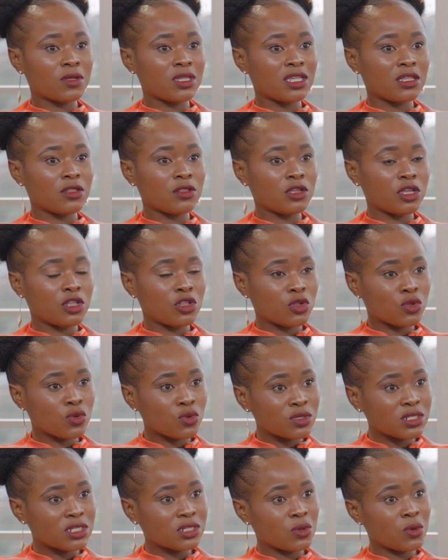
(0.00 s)
in,
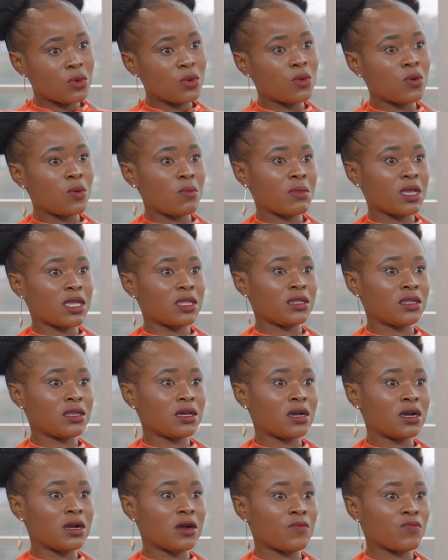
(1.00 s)
including women
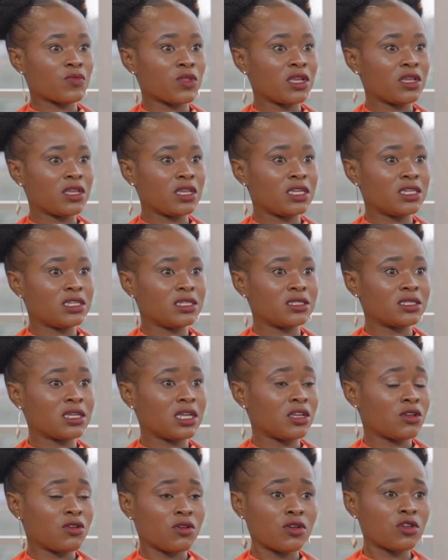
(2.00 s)
um, in
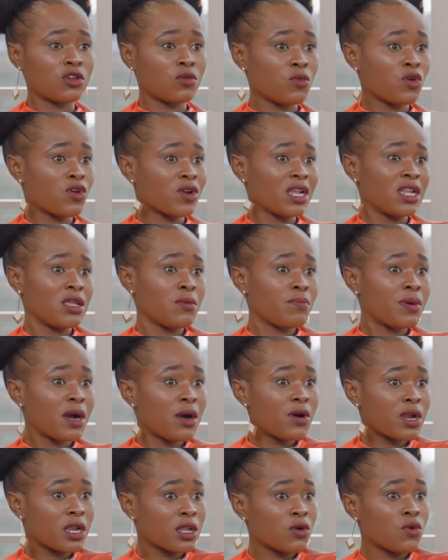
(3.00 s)
the economy, or really
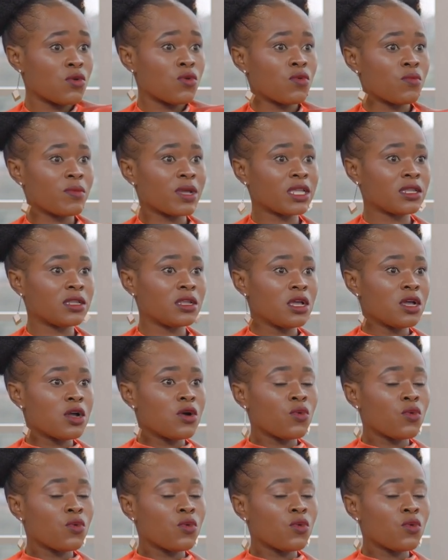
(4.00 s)
empowering women,